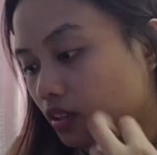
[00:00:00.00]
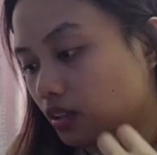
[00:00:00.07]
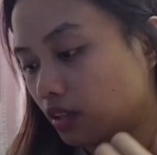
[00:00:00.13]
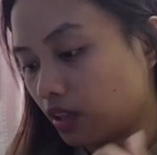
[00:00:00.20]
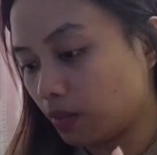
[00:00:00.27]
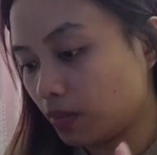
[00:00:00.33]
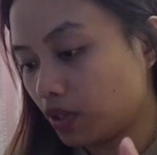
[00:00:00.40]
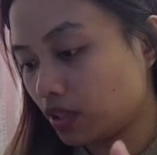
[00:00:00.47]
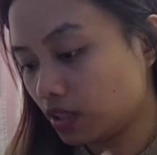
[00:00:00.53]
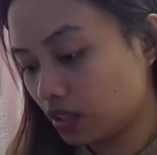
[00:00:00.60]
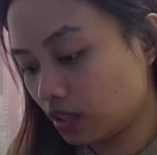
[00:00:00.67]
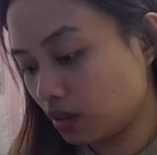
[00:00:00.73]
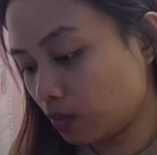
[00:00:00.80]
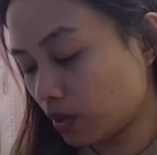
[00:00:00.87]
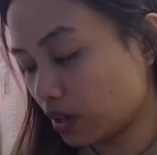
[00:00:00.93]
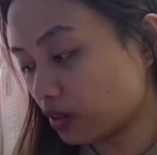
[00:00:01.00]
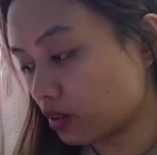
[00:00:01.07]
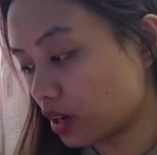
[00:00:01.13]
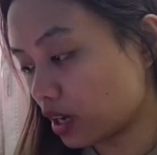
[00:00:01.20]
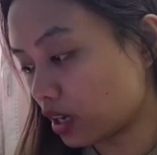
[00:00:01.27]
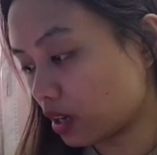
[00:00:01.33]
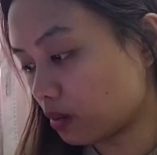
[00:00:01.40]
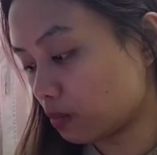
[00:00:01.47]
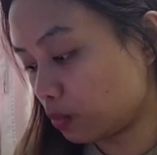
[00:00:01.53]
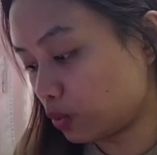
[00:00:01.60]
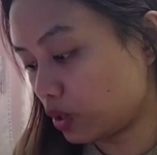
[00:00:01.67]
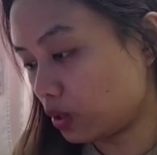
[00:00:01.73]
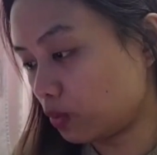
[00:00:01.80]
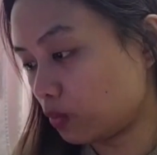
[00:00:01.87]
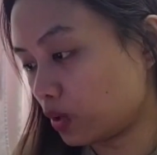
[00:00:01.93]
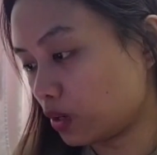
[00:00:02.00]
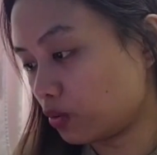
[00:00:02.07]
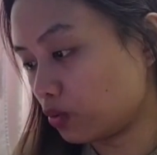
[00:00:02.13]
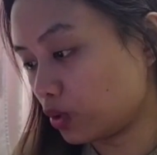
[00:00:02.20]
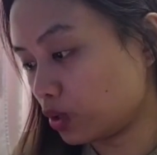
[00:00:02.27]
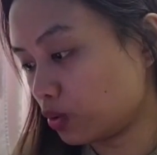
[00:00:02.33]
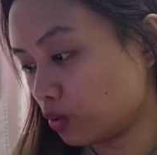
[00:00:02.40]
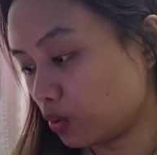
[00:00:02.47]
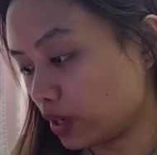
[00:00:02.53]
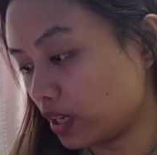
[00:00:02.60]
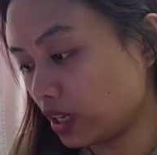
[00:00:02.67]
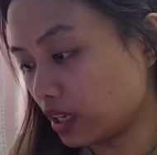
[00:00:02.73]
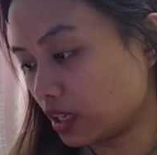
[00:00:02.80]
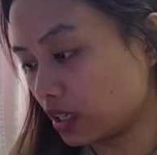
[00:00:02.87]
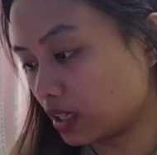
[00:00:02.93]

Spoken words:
let me see whether I can print one real quick.